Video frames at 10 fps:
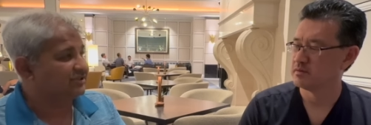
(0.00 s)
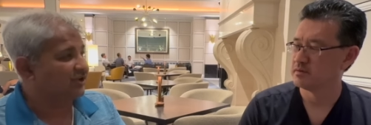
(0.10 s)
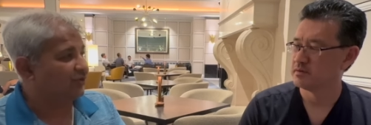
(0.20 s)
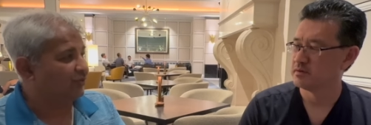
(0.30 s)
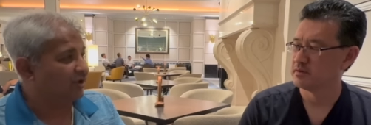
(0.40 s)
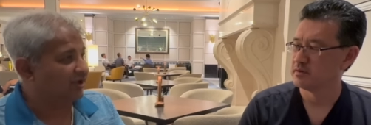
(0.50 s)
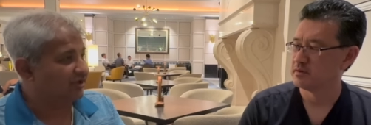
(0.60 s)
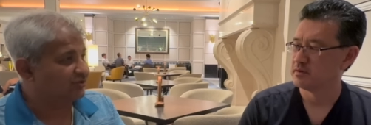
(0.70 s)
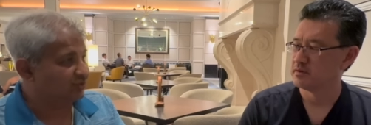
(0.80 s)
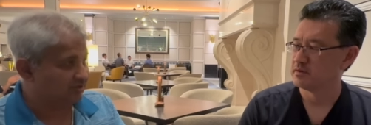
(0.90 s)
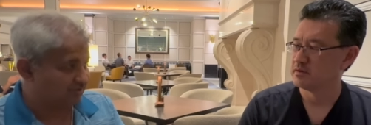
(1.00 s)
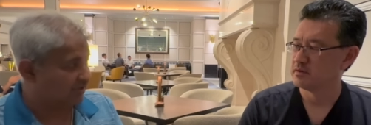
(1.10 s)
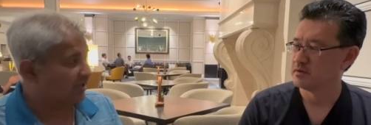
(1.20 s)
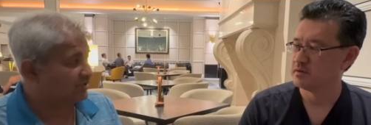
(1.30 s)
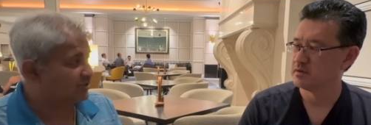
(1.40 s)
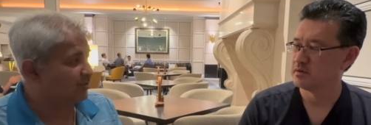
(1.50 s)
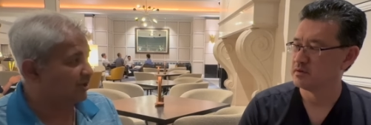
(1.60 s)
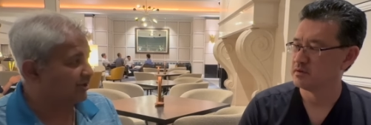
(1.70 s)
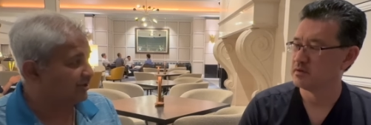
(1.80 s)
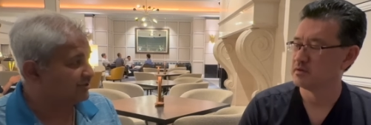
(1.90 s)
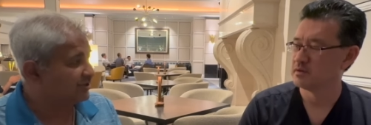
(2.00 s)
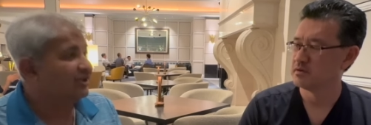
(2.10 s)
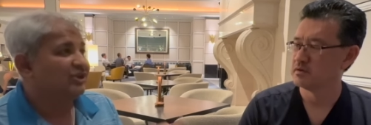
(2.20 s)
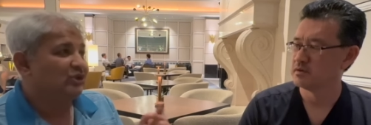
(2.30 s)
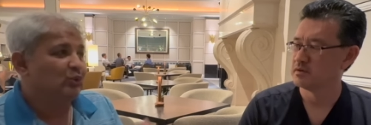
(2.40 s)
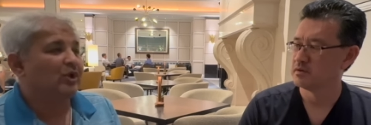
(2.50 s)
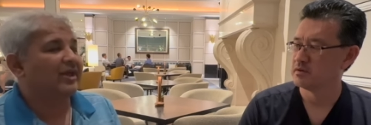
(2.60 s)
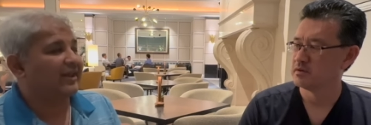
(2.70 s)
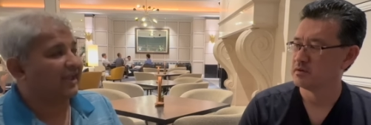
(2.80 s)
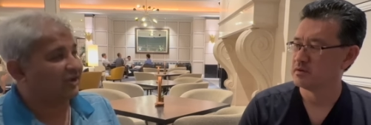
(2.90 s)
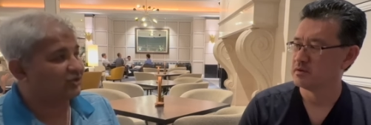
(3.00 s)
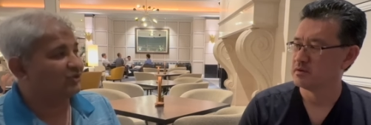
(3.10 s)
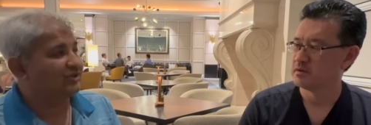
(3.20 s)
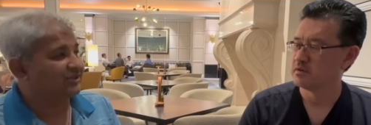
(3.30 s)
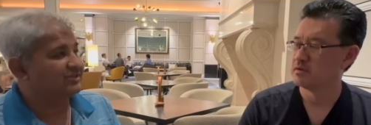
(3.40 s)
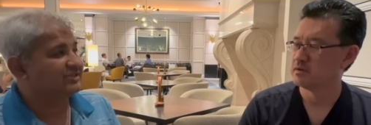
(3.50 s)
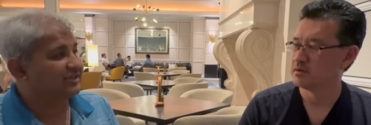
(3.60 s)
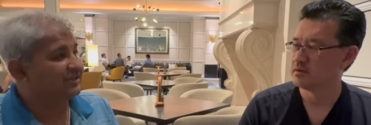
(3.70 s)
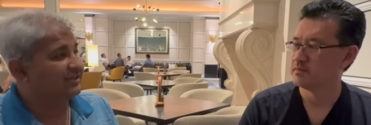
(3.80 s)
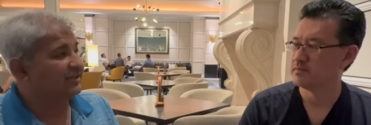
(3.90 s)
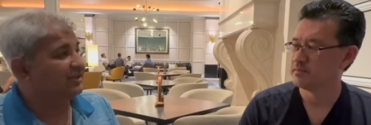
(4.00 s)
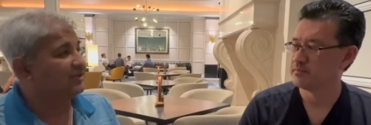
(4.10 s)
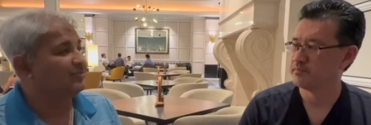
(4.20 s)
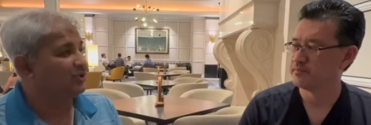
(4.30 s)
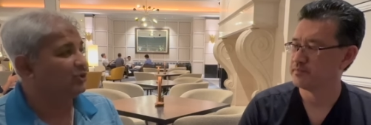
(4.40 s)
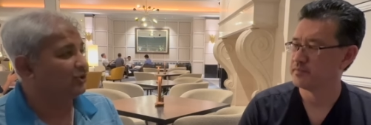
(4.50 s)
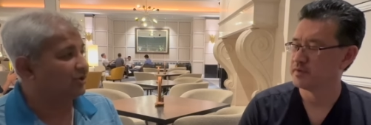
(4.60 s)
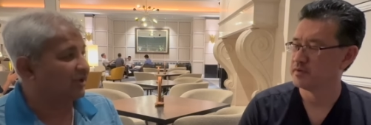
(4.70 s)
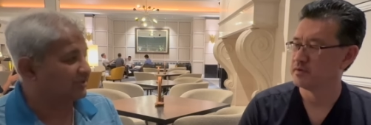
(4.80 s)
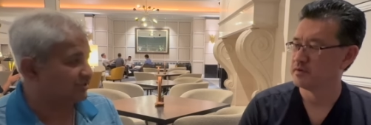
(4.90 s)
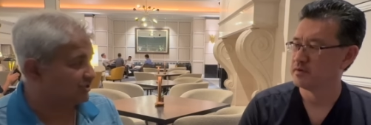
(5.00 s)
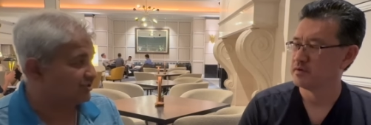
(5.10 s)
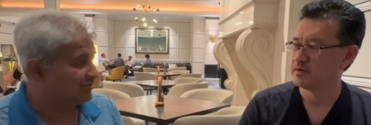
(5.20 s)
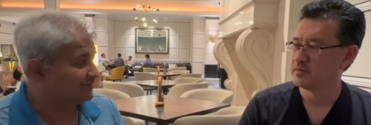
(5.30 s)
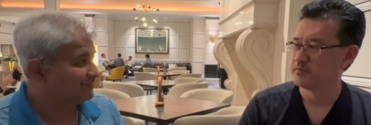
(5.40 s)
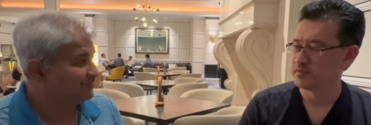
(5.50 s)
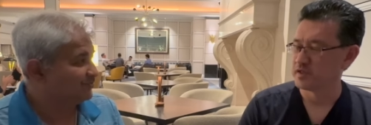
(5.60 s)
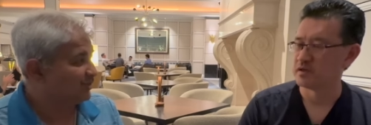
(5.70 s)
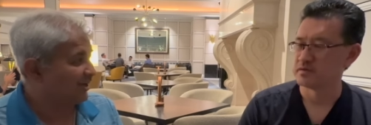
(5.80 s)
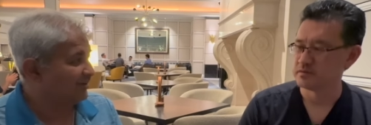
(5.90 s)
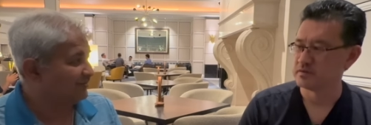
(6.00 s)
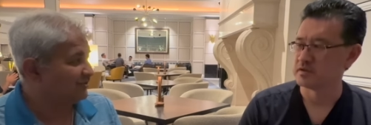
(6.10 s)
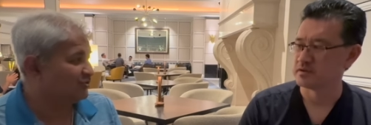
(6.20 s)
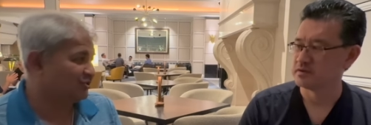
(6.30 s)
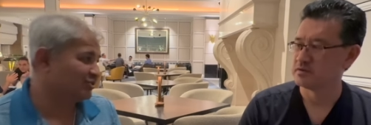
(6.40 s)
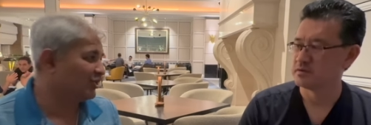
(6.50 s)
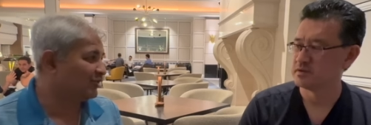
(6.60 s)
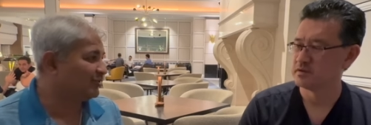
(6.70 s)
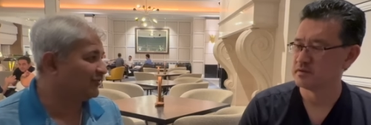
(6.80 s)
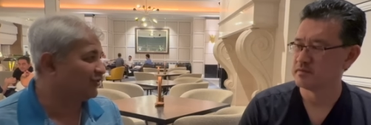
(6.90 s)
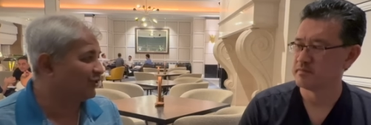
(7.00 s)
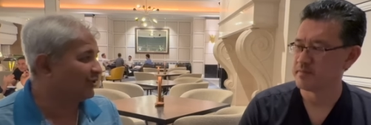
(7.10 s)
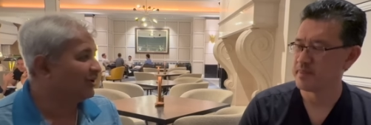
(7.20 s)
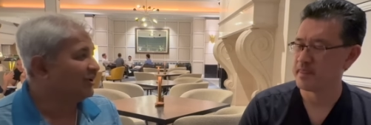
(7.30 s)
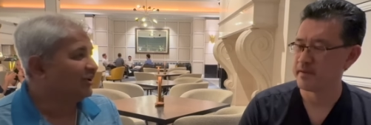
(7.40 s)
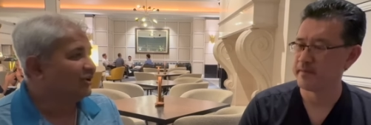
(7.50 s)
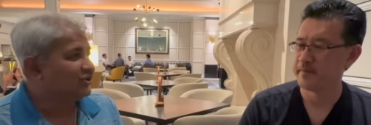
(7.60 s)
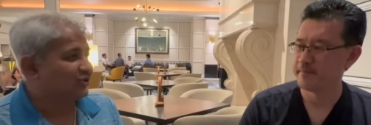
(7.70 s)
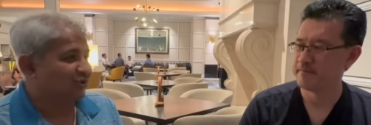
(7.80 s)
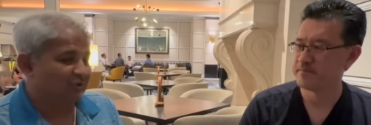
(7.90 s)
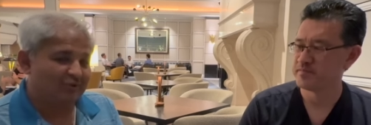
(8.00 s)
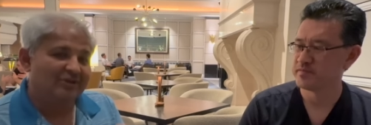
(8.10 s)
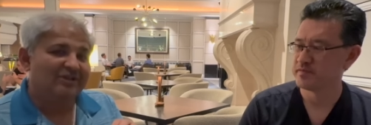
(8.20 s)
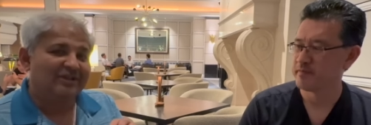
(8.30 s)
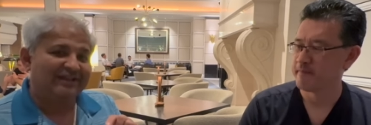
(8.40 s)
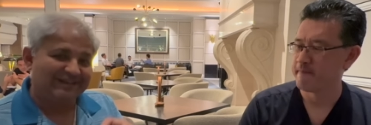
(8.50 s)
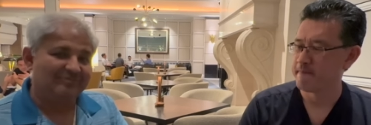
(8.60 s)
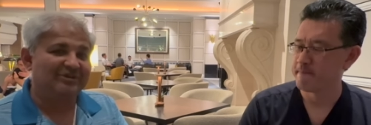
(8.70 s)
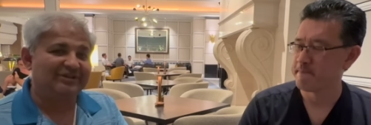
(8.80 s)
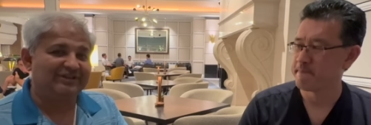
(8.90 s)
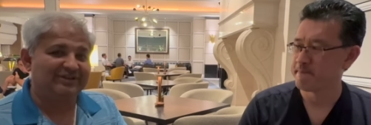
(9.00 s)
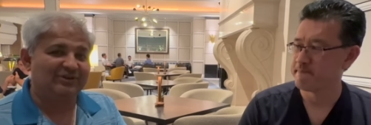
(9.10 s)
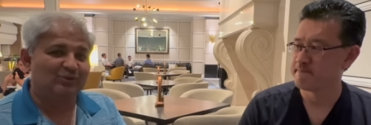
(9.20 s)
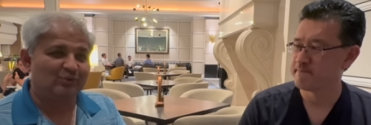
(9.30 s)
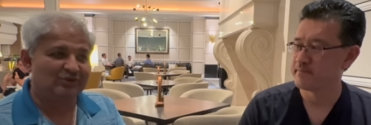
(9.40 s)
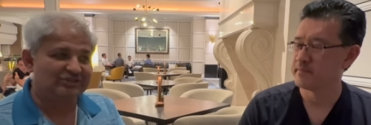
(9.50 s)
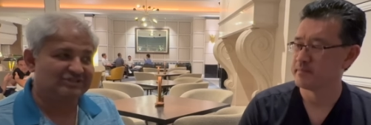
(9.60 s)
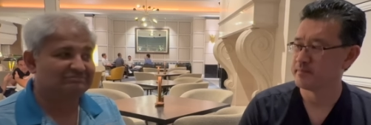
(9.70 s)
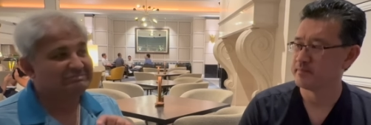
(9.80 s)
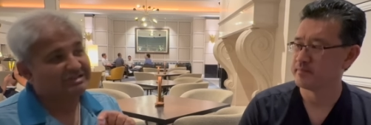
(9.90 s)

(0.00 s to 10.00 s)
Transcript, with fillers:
Speaker 1: now has with the taskbar is you can actually see the NPU utilization. Right, which was not before. So anybody who is